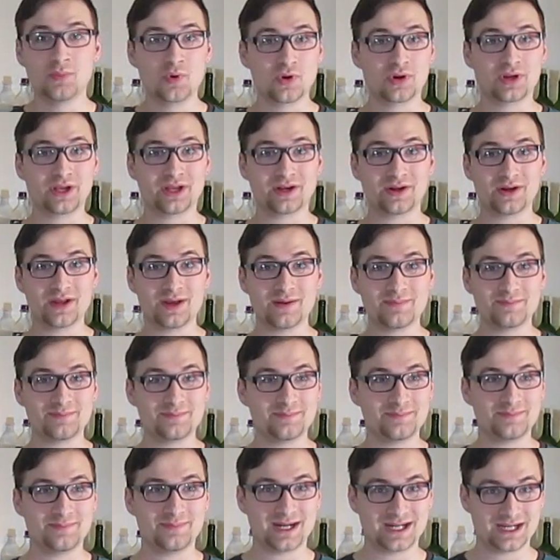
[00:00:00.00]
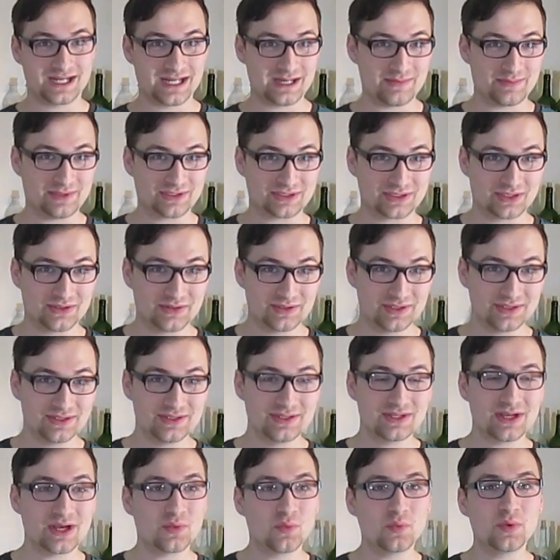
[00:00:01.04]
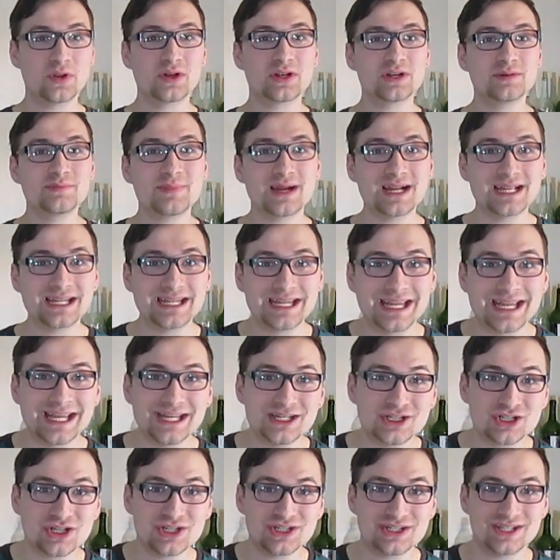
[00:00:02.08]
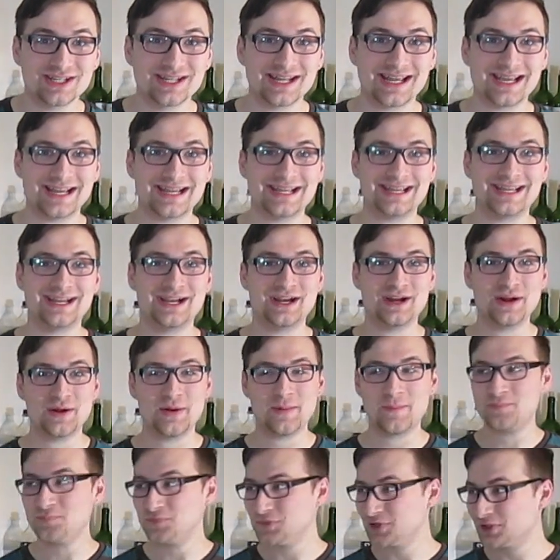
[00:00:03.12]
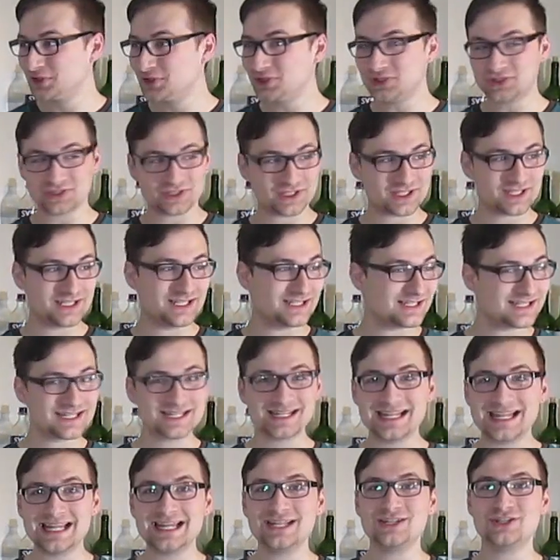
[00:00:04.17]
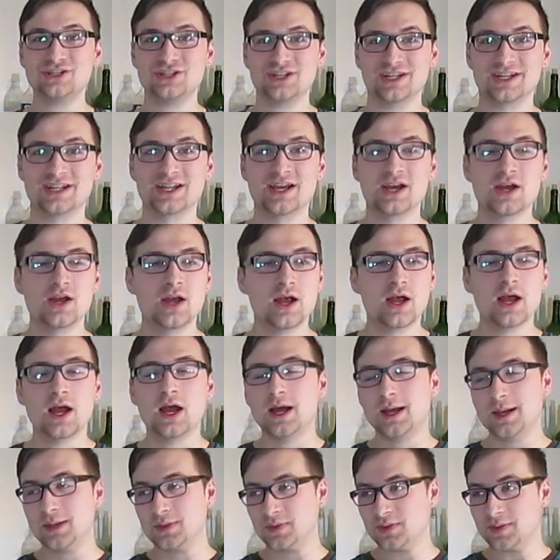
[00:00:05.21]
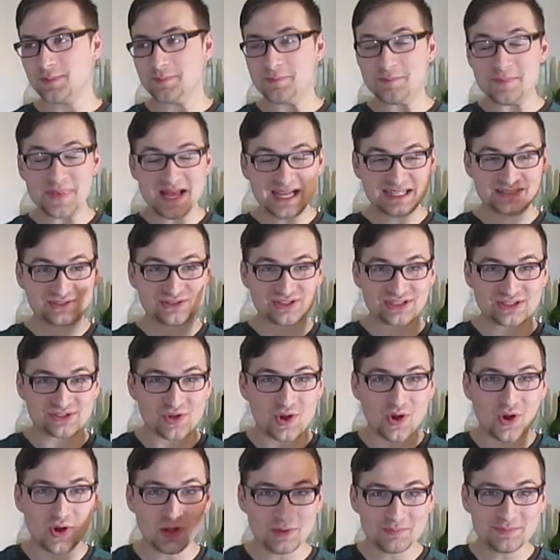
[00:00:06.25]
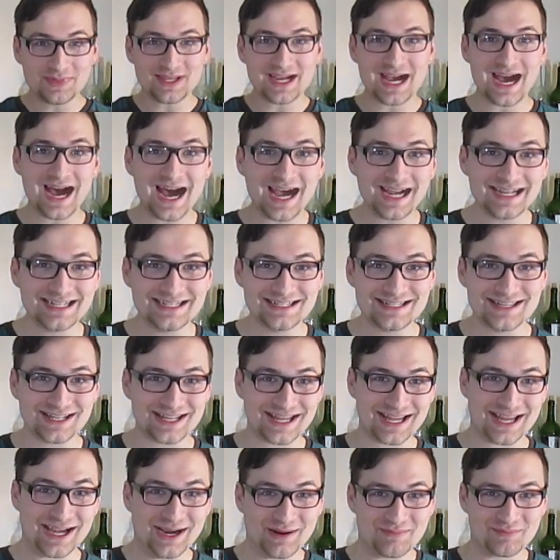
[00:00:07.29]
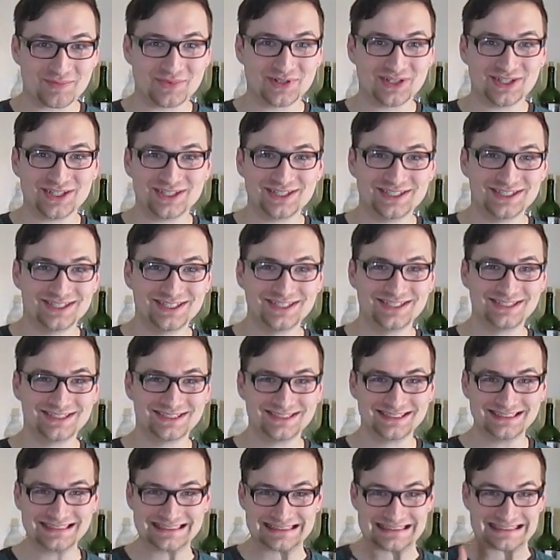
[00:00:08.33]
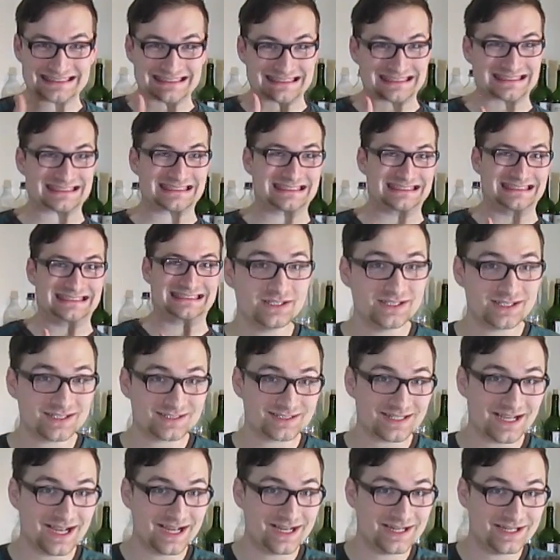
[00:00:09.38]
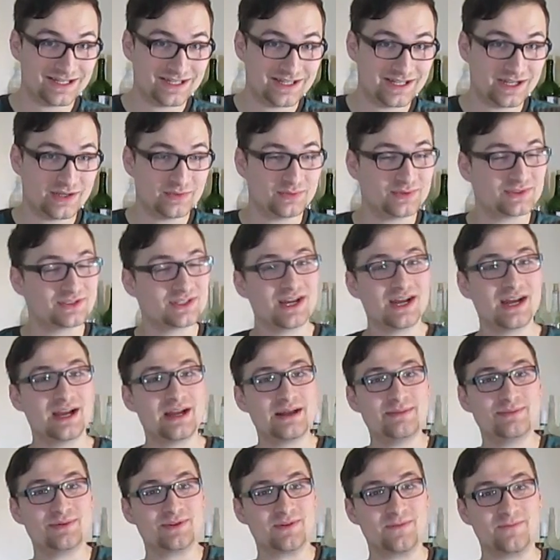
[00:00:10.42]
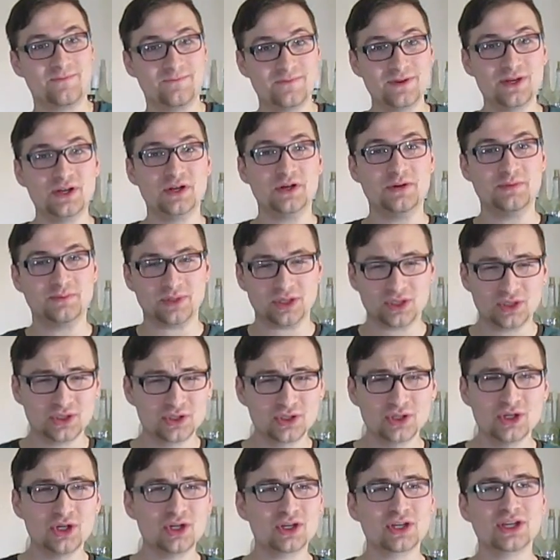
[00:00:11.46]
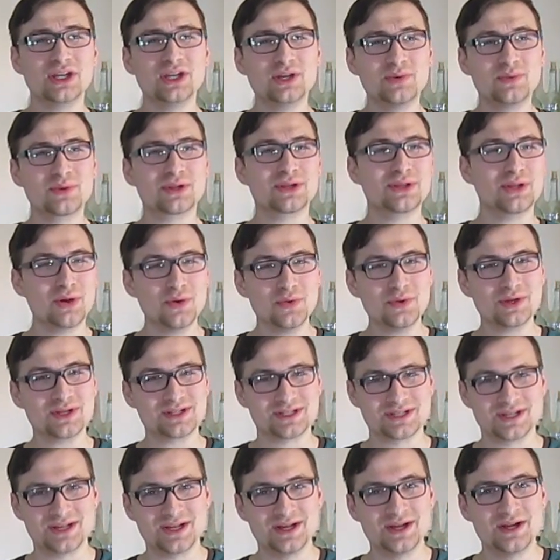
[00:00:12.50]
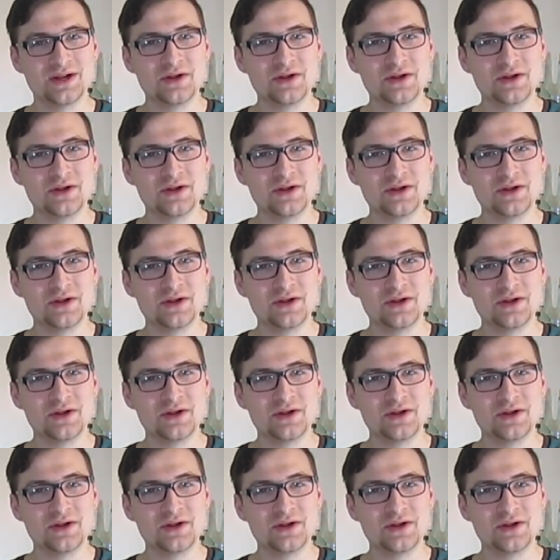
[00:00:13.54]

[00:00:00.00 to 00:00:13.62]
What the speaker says: morning, Internet. My name is Logan, and we're in my kitchen today. Look, it's a kitchen. The mess is all behind the camera. I have finally decided that it was time to film Cooking with Logan